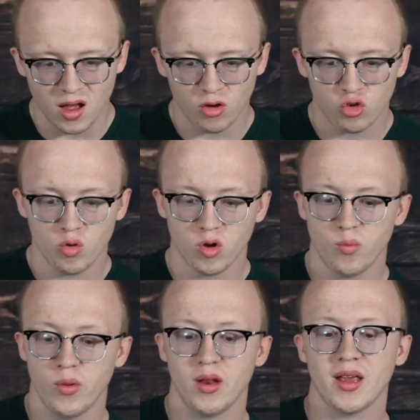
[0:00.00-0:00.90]
She would have
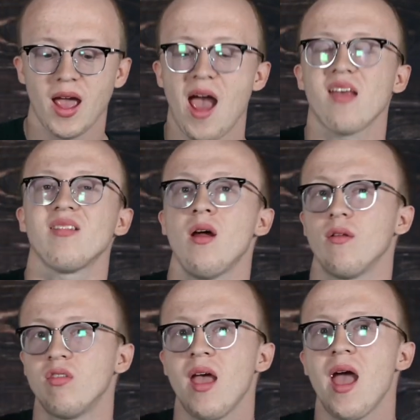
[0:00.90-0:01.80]
been cast out
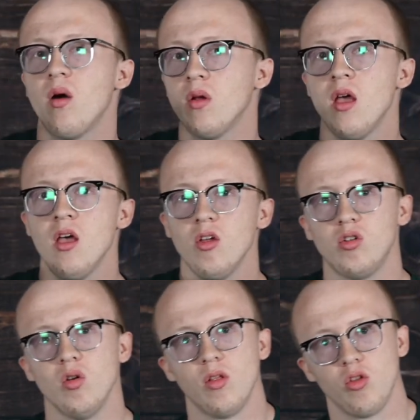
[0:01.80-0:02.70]
of town
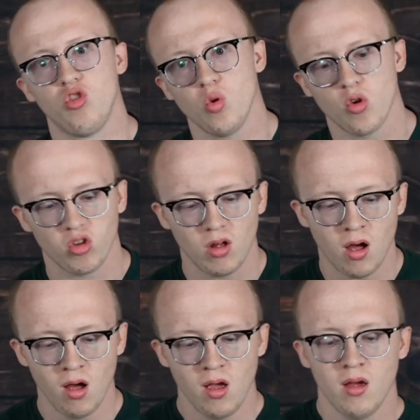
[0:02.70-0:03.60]
due to the Jewish
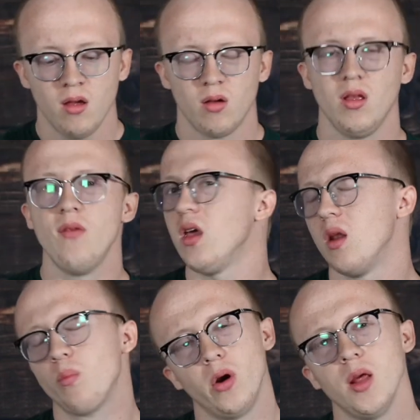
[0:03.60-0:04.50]
law, living
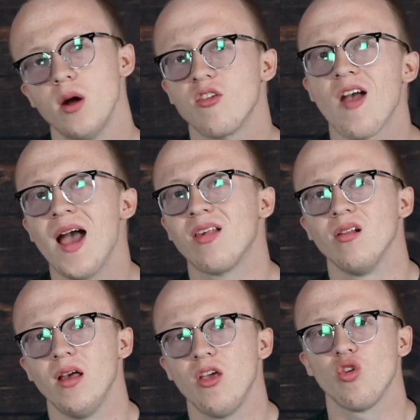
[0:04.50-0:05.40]
in pretty much
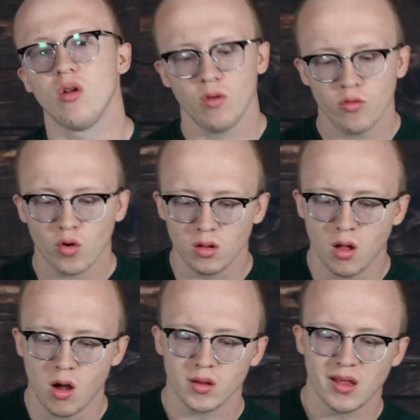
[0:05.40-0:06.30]
isolation for a
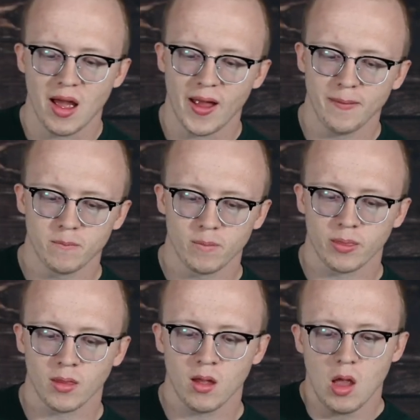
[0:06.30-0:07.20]
long time.
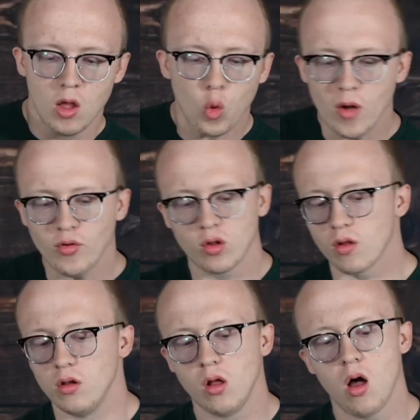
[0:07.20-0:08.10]
12 years is a
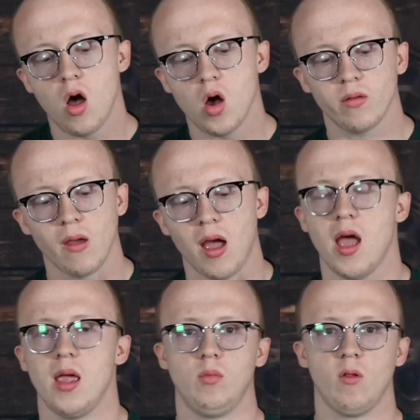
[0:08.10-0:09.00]
long
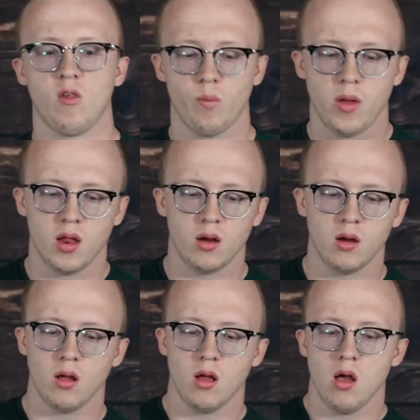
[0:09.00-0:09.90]
time to
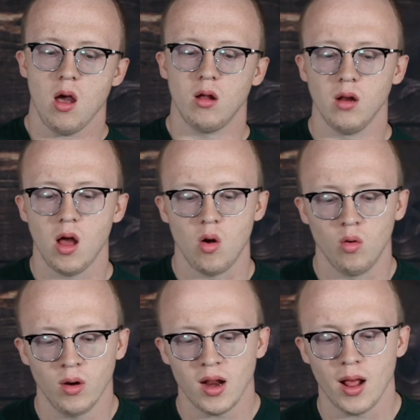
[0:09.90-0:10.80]
spend
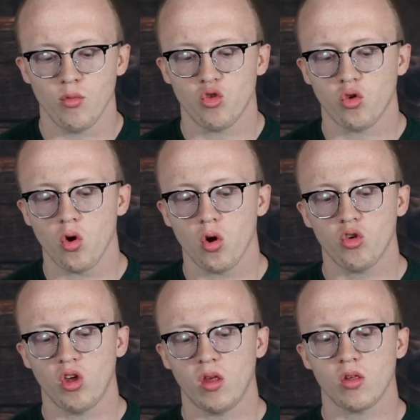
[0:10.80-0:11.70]
alone, and I'm sure
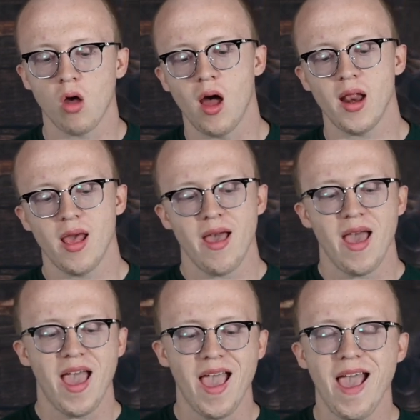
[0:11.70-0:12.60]
she sought
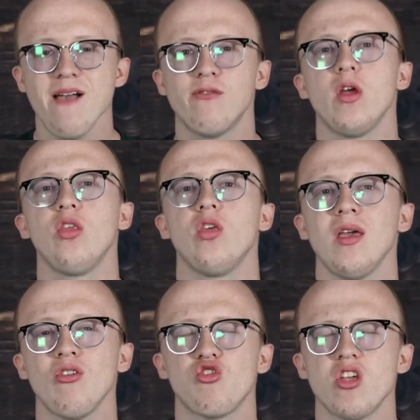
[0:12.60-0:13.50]

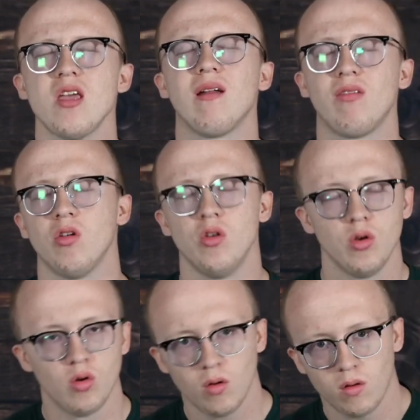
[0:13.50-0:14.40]
everything she could
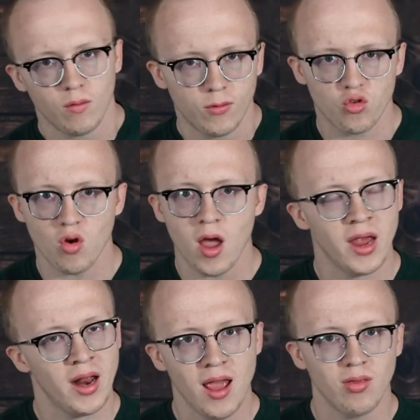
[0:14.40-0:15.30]
do to try
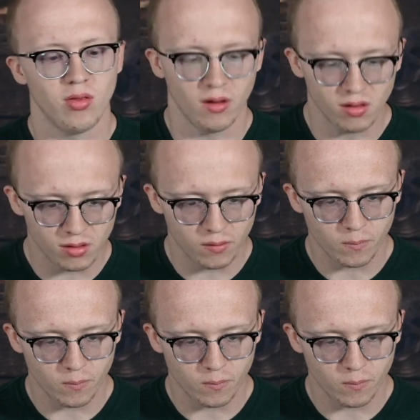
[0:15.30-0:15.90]
and end this.